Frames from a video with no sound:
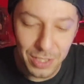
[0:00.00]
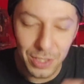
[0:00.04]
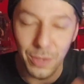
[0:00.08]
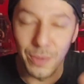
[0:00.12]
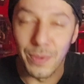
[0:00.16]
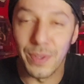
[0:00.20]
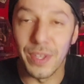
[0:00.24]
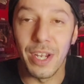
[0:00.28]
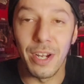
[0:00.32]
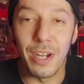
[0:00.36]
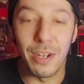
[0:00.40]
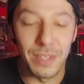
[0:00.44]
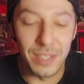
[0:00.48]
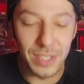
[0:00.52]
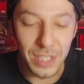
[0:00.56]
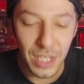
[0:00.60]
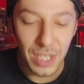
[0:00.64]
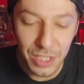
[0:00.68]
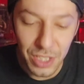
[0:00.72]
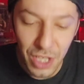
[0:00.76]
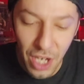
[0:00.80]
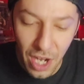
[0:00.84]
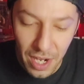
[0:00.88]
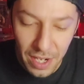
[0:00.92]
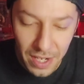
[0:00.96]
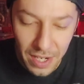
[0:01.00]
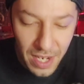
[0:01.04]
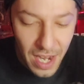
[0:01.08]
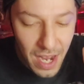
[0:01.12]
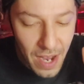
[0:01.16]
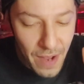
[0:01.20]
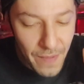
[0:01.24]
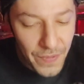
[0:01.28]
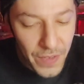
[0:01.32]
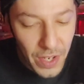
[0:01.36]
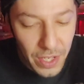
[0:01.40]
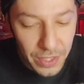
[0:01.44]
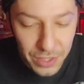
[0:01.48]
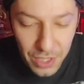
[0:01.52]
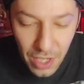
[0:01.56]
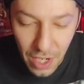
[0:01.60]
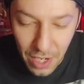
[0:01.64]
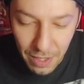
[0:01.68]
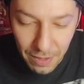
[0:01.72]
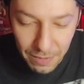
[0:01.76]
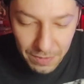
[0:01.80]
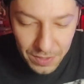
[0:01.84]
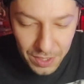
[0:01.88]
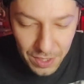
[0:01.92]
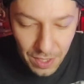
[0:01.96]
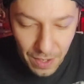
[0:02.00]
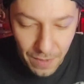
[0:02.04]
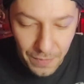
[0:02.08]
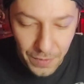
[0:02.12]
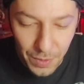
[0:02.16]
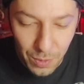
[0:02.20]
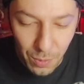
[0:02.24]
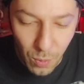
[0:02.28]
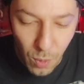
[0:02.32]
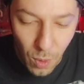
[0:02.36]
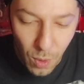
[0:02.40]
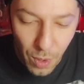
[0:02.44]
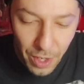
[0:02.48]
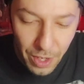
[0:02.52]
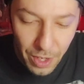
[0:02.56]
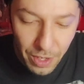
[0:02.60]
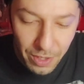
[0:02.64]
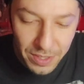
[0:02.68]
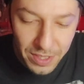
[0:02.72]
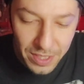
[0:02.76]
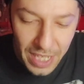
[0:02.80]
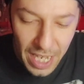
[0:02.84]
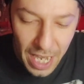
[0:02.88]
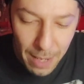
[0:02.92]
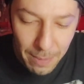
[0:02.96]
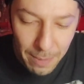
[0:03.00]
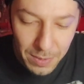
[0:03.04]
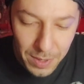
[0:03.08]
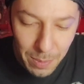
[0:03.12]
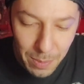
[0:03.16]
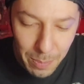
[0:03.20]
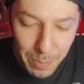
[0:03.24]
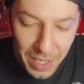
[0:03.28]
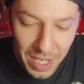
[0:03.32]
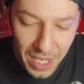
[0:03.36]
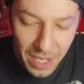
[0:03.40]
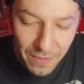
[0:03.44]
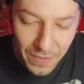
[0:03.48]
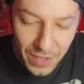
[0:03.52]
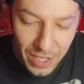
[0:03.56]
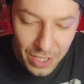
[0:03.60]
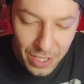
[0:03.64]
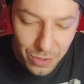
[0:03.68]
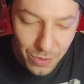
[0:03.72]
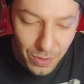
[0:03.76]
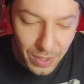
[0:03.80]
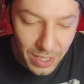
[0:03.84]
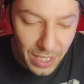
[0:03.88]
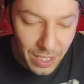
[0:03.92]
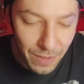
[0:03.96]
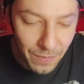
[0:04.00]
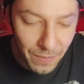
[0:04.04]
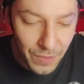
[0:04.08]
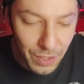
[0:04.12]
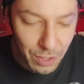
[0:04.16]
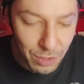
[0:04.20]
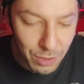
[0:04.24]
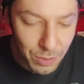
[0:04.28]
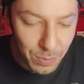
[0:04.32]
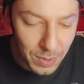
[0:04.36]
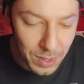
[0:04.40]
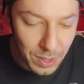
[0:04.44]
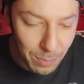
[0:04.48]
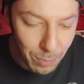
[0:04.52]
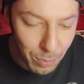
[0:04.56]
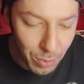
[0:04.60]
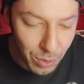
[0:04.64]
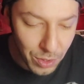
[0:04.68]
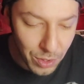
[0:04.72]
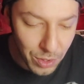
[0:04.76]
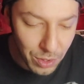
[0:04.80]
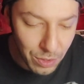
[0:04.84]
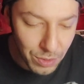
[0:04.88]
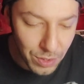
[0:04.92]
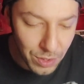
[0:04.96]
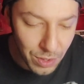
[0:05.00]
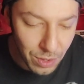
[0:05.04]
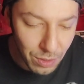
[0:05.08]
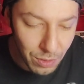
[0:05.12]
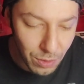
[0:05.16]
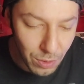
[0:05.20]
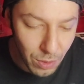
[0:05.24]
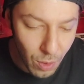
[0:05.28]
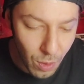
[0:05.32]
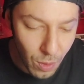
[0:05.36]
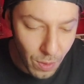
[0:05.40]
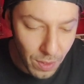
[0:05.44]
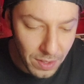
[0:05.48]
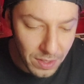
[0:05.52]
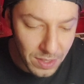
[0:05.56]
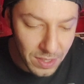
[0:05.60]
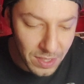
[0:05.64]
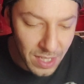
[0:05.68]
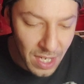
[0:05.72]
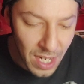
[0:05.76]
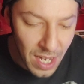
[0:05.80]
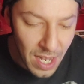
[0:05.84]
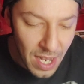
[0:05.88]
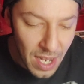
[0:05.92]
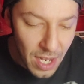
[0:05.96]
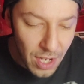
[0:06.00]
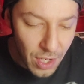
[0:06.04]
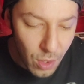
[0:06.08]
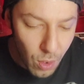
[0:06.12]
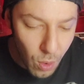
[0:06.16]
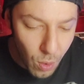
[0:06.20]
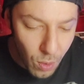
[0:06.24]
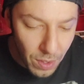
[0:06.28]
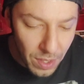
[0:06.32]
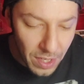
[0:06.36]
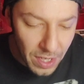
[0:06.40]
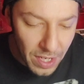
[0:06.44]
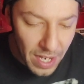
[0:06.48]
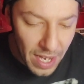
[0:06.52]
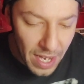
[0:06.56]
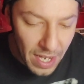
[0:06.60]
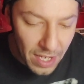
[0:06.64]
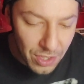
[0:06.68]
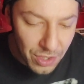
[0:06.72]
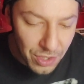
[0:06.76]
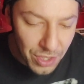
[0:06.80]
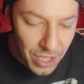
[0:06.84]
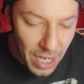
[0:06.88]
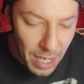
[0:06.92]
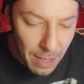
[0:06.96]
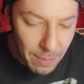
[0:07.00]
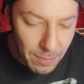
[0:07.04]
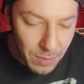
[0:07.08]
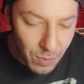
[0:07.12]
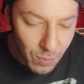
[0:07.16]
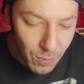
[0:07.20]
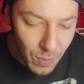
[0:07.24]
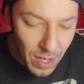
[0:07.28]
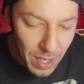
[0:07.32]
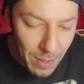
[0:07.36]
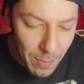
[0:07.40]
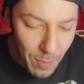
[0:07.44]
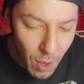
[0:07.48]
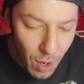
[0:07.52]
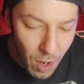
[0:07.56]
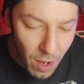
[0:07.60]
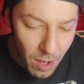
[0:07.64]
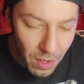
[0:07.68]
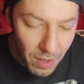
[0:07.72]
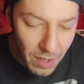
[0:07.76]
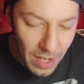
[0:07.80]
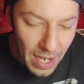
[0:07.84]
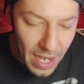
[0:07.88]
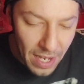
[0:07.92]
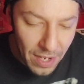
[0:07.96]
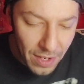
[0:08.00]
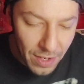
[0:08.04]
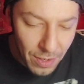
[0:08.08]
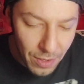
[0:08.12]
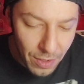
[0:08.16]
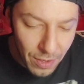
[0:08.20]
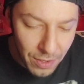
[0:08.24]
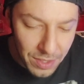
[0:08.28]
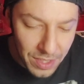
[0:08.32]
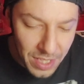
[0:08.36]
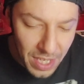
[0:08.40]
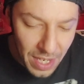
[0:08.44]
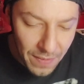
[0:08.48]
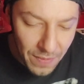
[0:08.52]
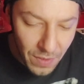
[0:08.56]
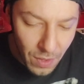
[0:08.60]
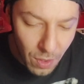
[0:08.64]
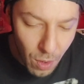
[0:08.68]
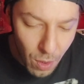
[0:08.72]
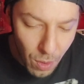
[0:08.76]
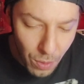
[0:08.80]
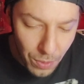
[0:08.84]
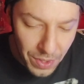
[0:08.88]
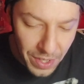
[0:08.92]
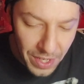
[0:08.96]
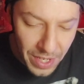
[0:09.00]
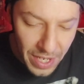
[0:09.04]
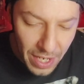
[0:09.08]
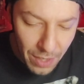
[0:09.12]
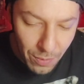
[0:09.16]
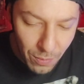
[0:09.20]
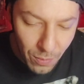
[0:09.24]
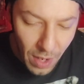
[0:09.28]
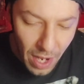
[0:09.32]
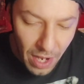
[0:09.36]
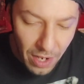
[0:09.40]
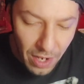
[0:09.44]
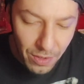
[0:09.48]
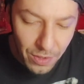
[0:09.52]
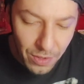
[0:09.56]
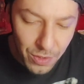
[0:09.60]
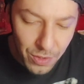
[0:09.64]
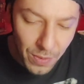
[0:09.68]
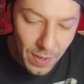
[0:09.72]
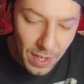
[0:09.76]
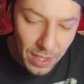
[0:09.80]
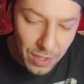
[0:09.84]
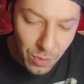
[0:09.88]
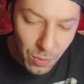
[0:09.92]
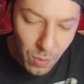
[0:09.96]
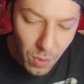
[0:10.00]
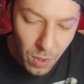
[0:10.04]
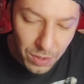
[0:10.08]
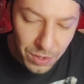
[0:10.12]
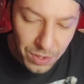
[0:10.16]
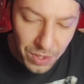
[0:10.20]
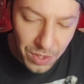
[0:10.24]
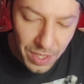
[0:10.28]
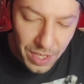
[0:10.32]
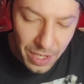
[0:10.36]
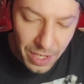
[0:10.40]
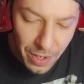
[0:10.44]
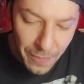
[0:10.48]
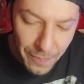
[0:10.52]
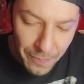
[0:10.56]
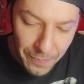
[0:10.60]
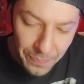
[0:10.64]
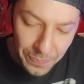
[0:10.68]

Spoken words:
So there's a ton of stuff. The Warriors Came to Be, featuring interviews with the producer Lawrence Gordon and James Remar, editor David Holden, and writer and director Walter Hill.